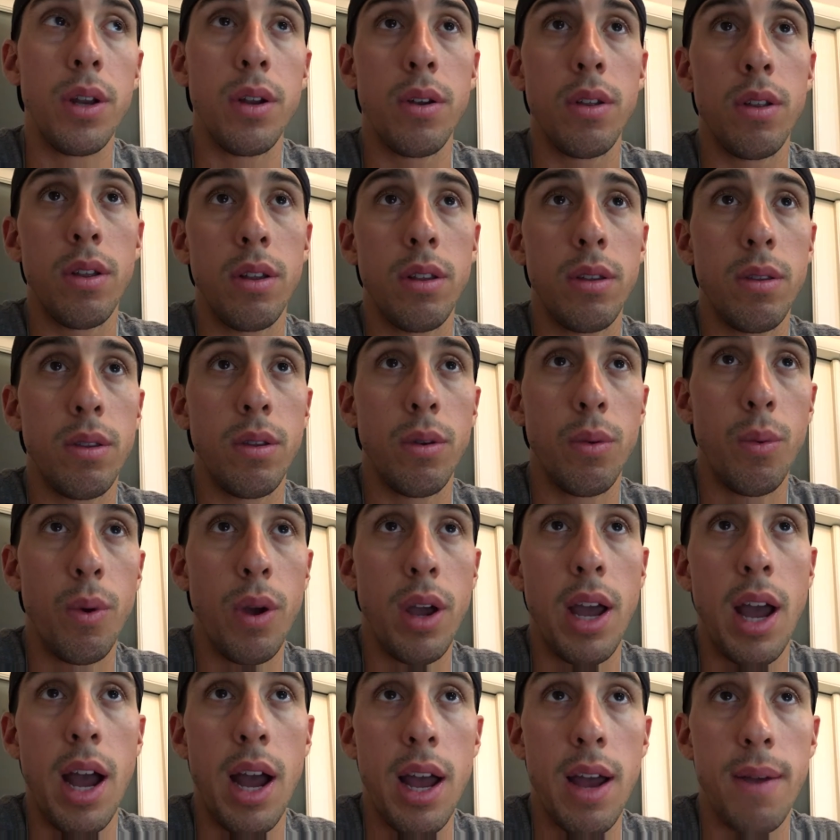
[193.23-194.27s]
or the
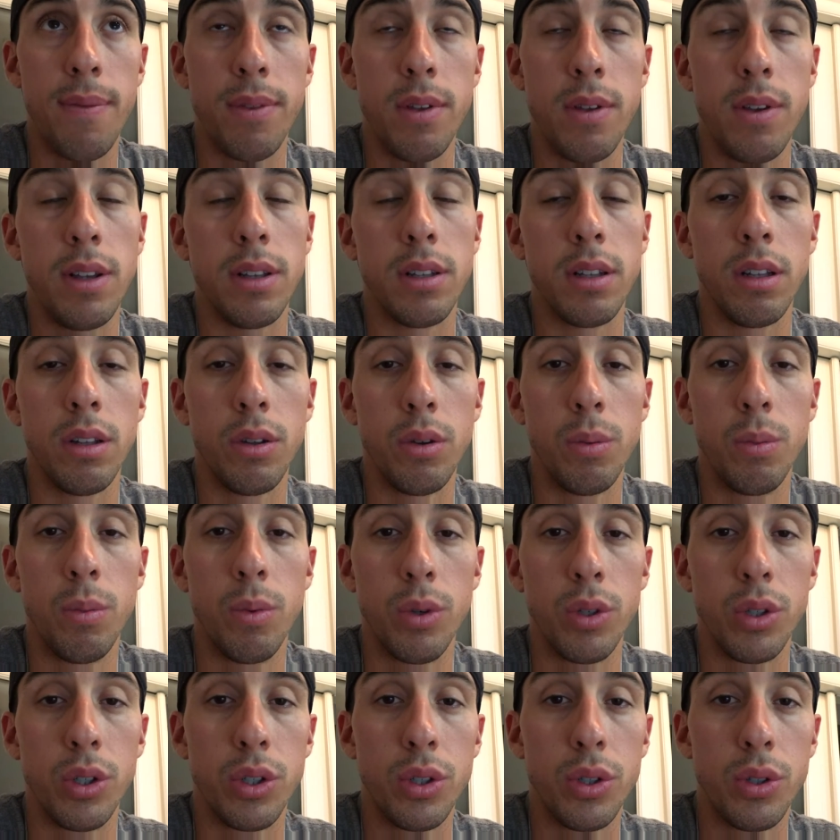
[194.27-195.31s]
way I have to eat, is a little
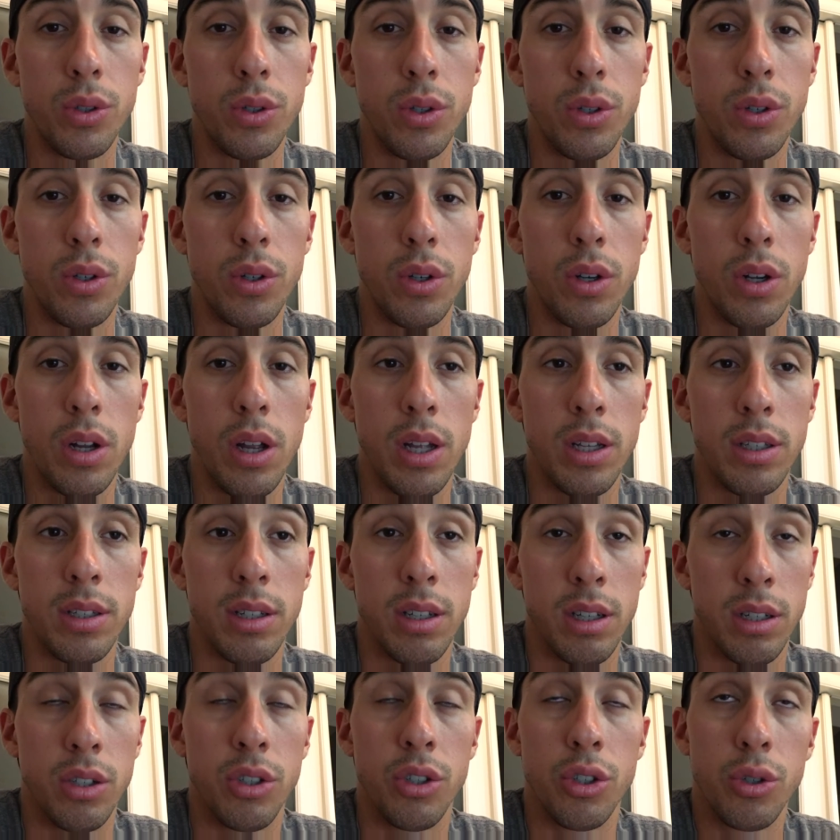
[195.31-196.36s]
more
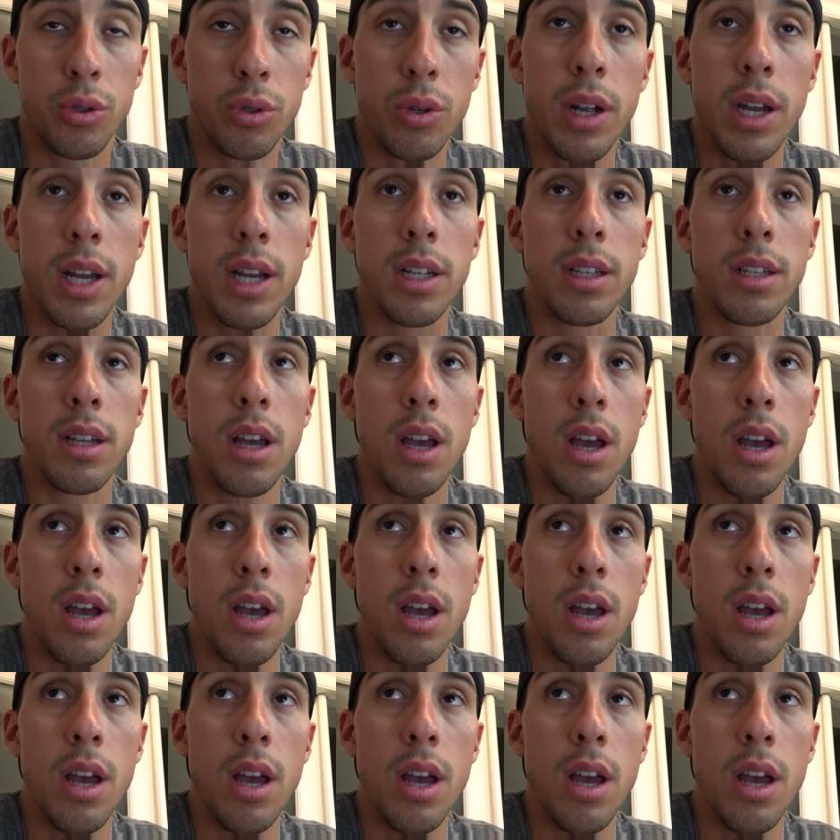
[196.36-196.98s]
it's strict,